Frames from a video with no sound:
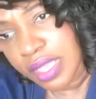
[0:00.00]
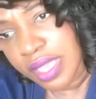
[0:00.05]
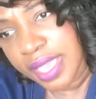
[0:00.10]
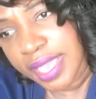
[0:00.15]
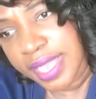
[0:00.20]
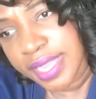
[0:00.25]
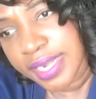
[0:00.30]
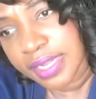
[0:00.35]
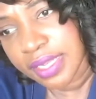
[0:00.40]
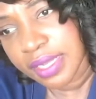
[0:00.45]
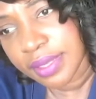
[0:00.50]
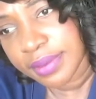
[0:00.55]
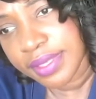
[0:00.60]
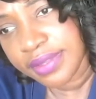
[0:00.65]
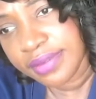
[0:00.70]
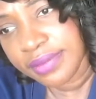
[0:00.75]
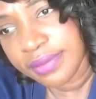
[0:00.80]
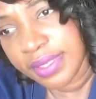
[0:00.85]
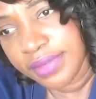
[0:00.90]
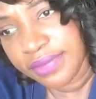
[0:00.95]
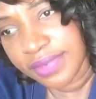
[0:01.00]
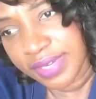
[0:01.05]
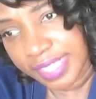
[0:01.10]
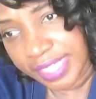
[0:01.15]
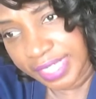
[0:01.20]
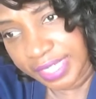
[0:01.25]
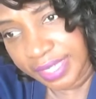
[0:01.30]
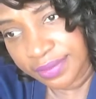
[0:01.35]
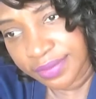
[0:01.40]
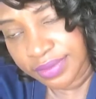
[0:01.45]
And he
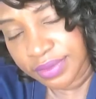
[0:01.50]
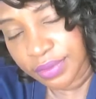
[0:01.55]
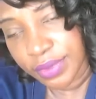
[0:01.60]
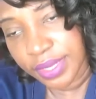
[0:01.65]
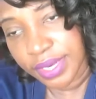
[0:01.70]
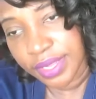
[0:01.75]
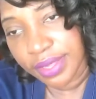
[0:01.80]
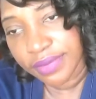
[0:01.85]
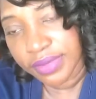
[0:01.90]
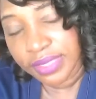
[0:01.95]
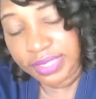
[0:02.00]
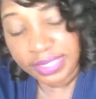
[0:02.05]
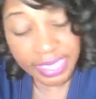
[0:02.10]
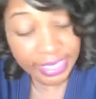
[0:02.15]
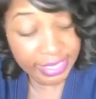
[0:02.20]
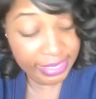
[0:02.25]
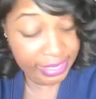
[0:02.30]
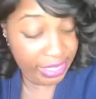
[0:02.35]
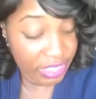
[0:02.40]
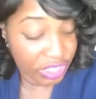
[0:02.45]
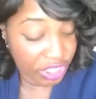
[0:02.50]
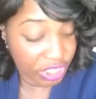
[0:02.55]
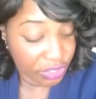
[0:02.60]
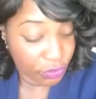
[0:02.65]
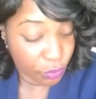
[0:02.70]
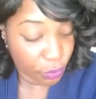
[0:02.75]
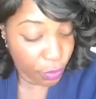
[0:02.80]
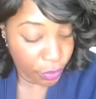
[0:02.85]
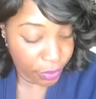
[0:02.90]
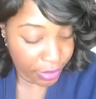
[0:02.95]
leaves or whatever, because like I said,
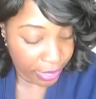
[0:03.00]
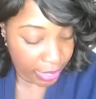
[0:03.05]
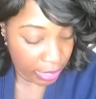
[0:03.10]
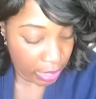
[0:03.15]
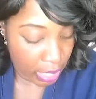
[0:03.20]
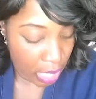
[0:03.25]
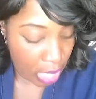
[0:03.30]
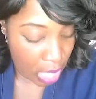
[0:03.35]
she's working.